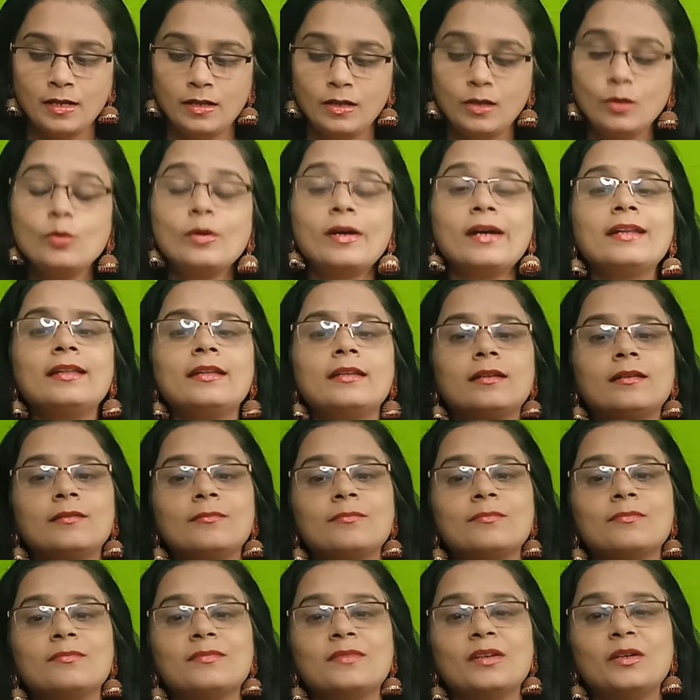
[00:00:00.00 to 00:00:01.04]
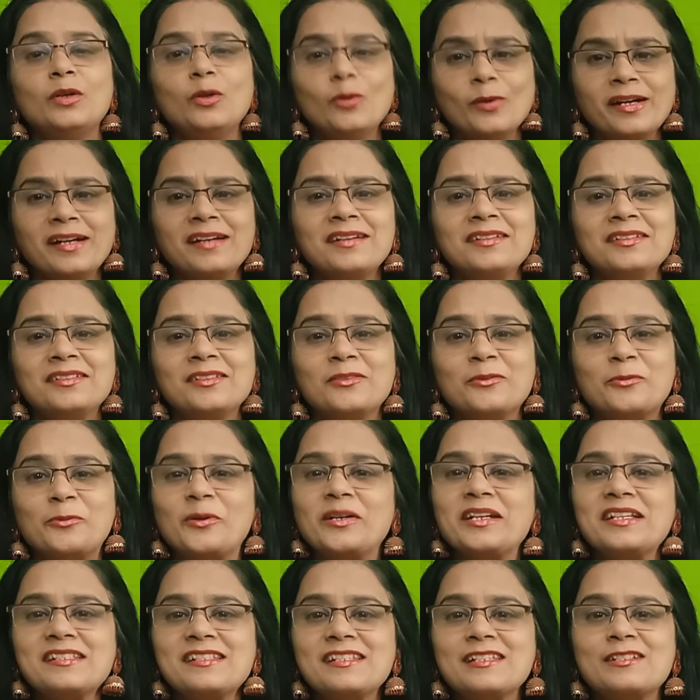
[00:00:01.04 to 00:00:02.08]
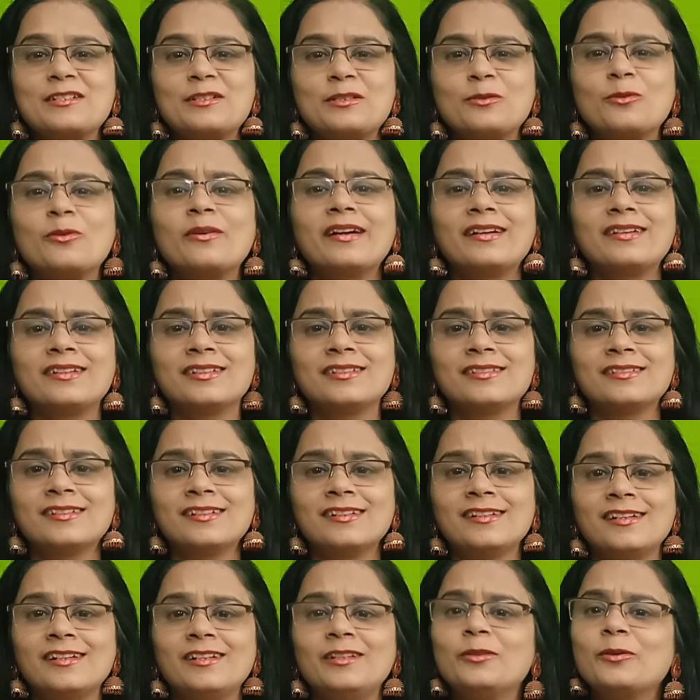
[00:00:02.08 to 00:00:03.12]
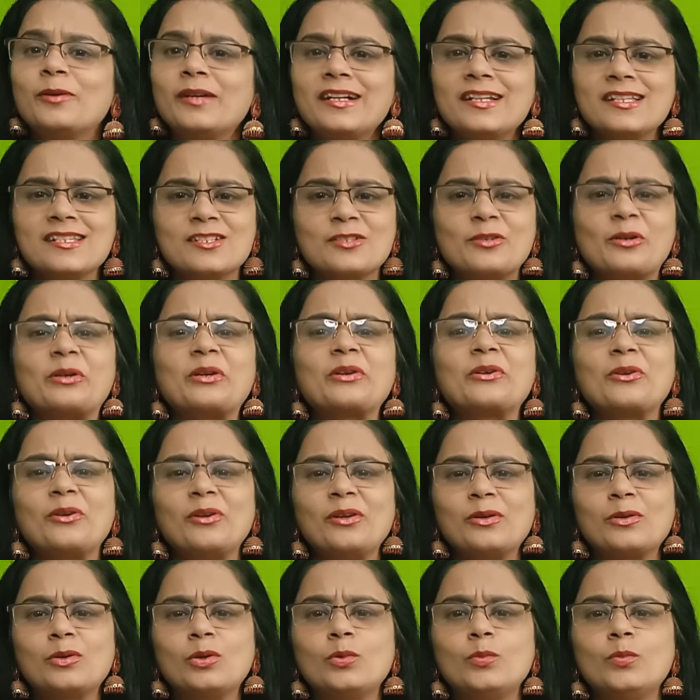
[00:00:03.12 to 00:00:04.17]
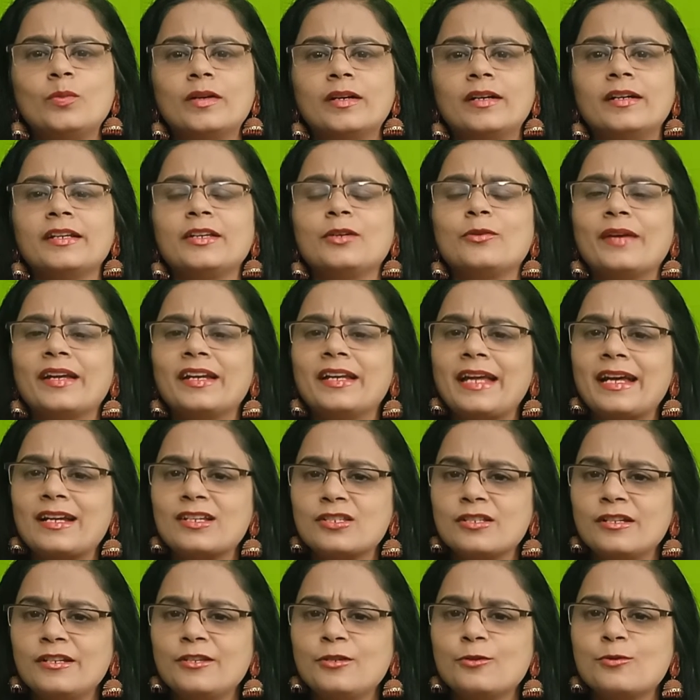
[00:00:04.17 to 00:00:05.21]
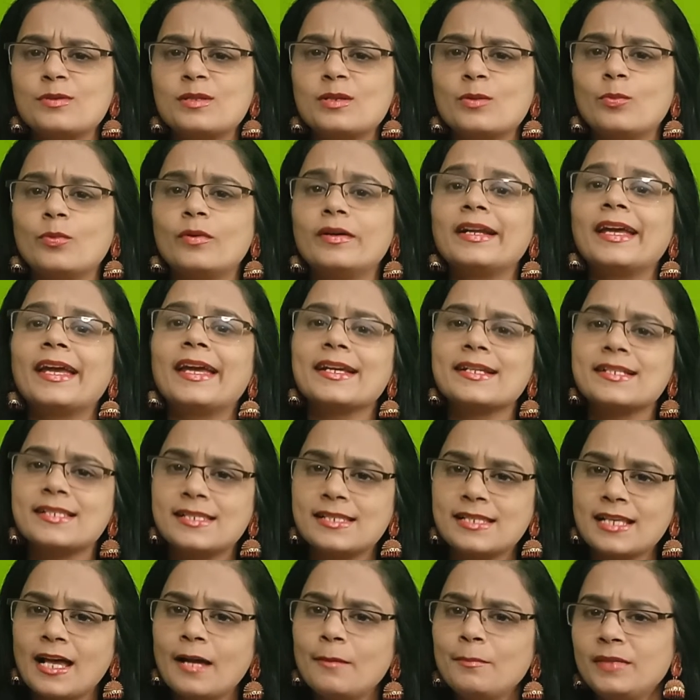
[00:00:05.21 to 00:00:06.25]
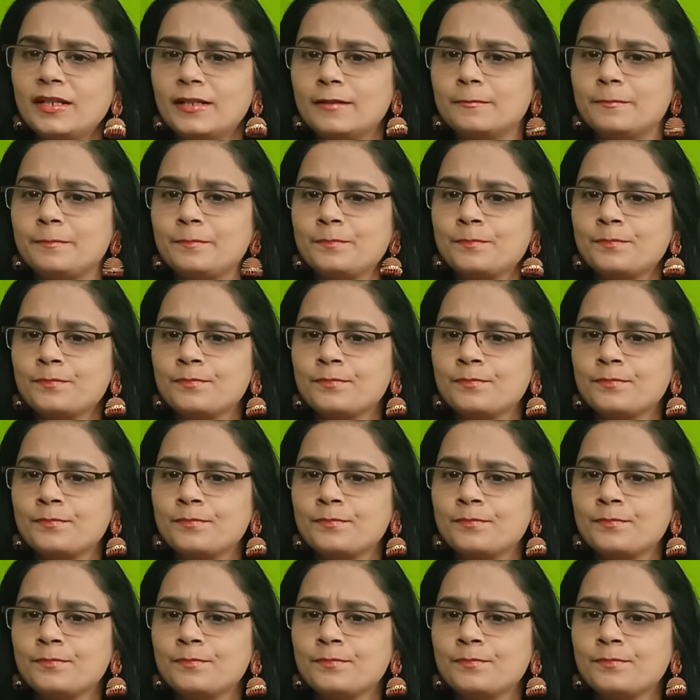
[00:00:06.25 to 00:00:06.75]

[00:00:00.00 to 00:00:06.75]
Look at, what is it? Look at is not at all a good word. You can actually use the word examine.